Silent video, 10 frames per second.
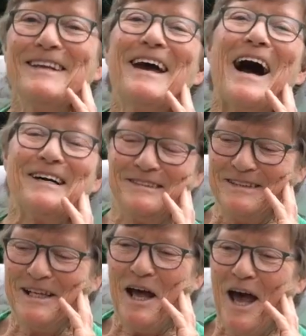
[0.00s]
Yeah.
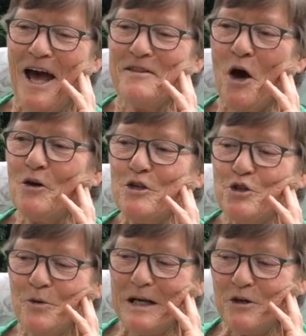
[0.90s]
And the only
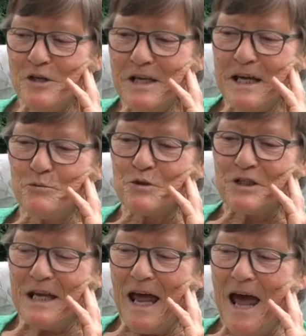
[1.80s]
two I couldn't get
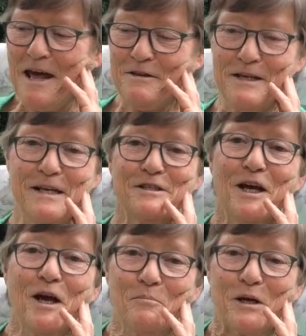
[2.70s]
was athlete,
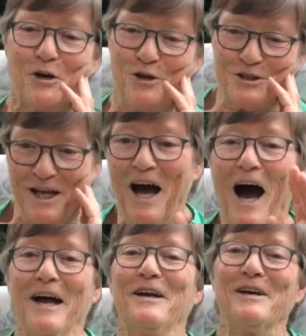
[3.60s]
because
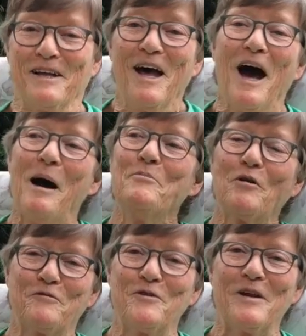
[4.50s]
I'm
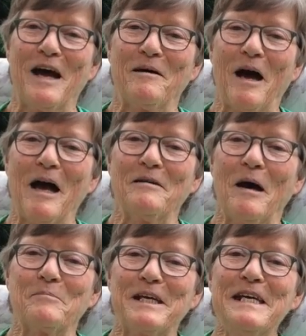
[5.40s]
not very.
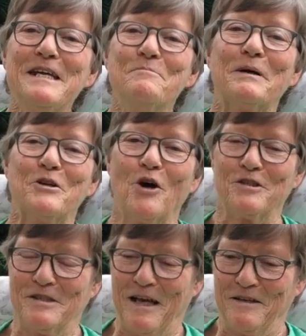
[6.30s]
I'm keen, but
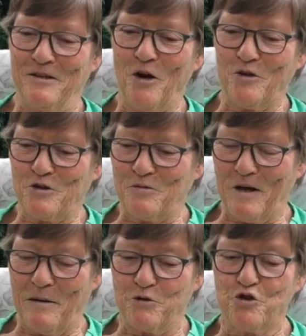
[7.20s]
not.
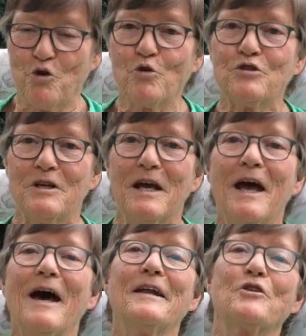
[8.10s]
I'm short,
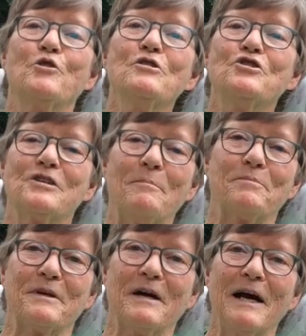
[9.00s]
and I couldn't
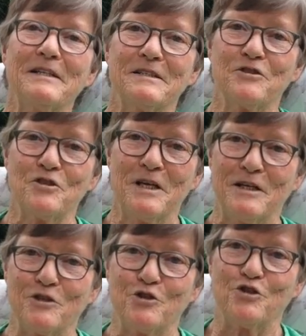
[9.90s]
jump the height that you
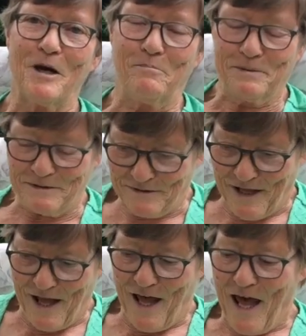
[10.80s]
needed to
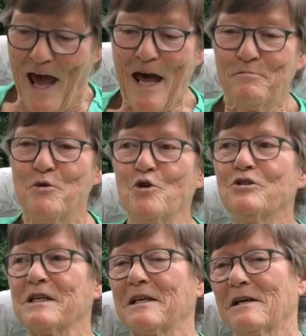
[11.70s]
jump. And
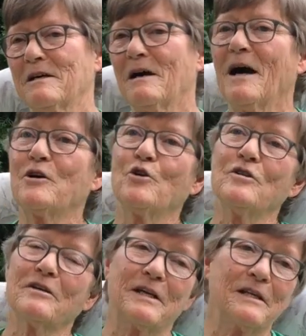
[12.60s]
music, I
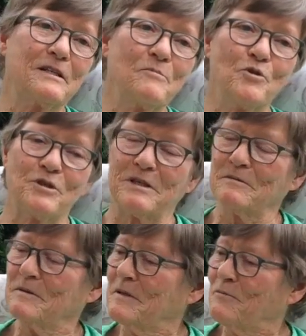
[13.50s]
could not get the
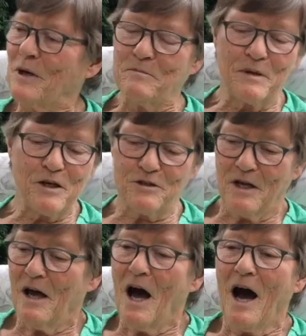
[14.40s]
musical one because
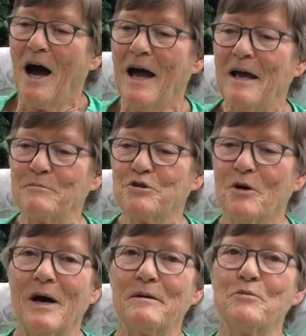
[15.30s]
I am
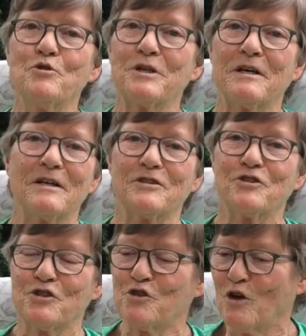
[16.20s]
so unmusical. It's
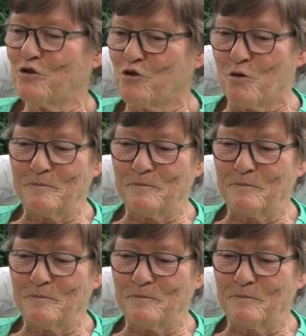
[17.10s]
just not true.